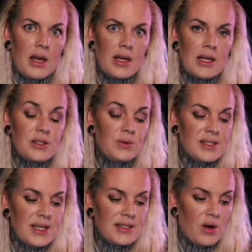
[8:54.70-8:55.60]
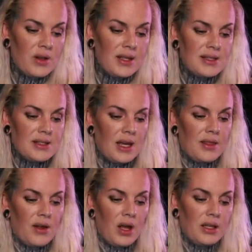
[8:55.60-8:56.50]
As soon as I saw this, I
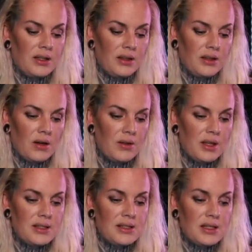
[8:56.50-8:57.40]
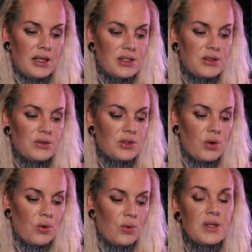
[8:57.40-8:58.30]
thought, you know, it's
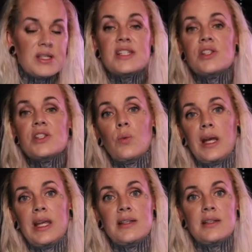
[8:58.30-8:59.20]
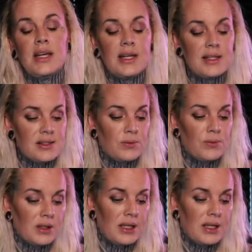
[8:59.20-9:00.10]
so sweet. It's a
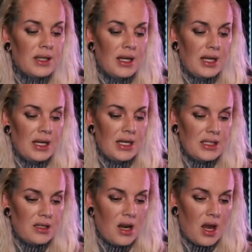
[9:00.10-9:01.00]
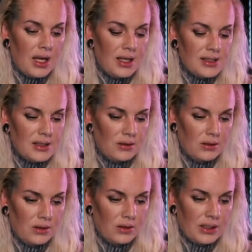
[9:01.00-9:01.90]
really nice
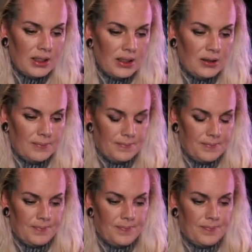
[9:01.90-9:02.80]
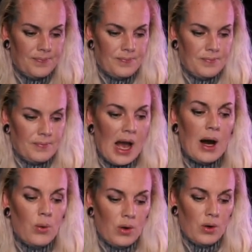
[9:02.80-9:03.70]
looking
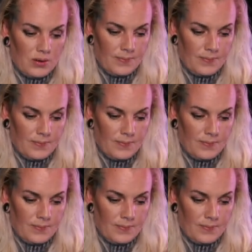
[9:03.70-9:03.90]
owl.